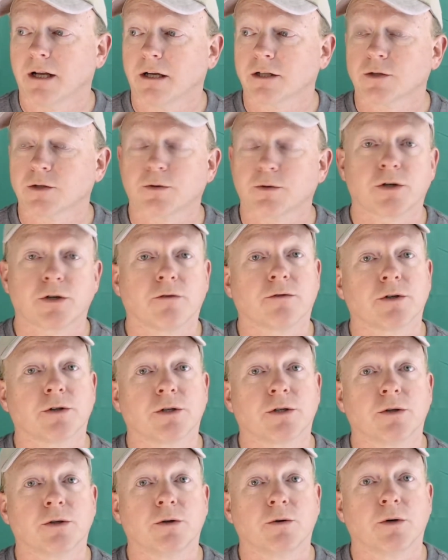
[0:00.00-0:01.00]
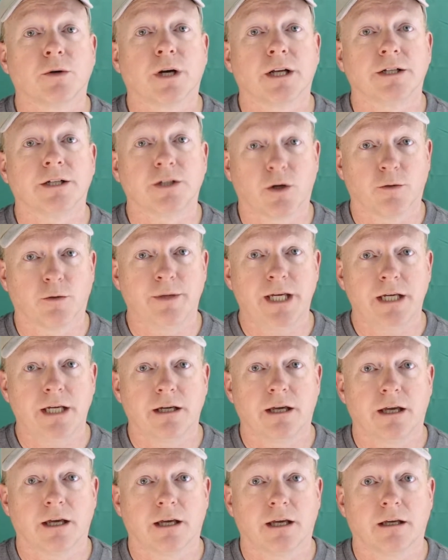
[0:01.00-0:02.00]
switch over to Adobe
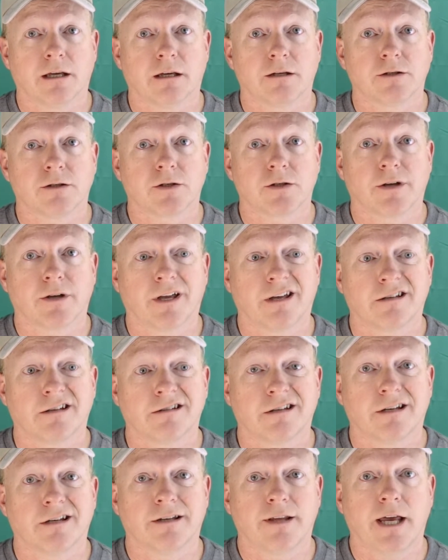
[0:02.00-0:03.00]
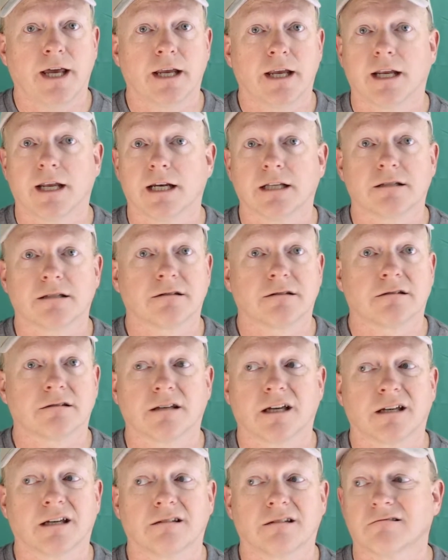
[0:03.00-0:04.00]
and show you how it's done in that. And it's
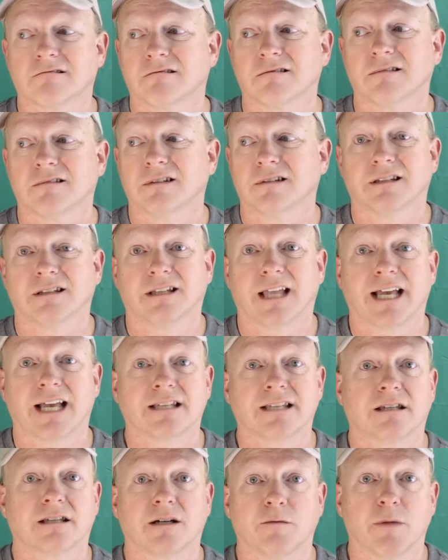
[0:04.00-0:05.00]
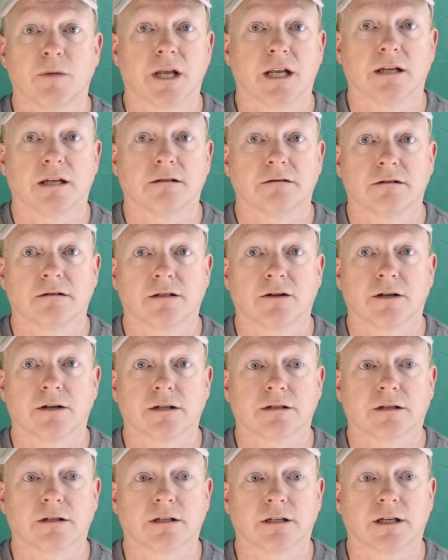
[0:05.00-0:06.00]
like less than a minute,
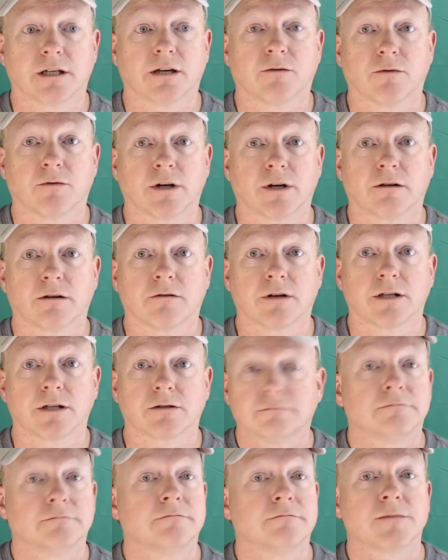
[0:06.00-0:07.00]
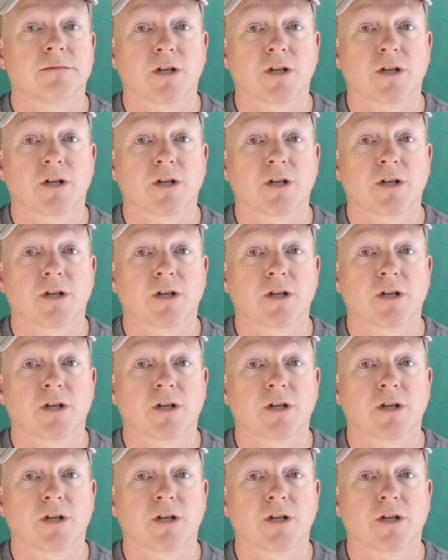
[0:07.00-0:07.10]
seriously, to get rid of the green screen. So